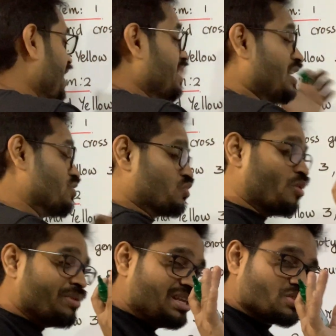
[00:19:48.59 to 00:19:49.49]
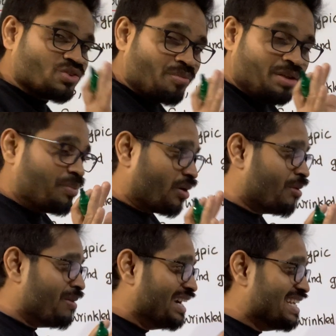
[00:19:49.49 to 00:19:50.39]
there are so many
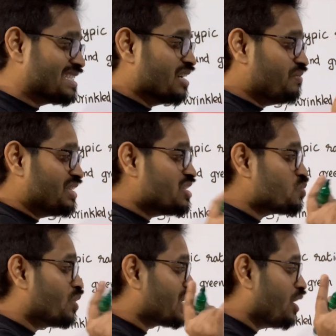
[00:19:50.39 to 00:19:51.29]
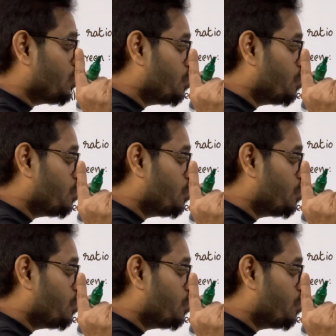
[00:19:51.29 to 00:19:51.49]
probabilities. We are just working out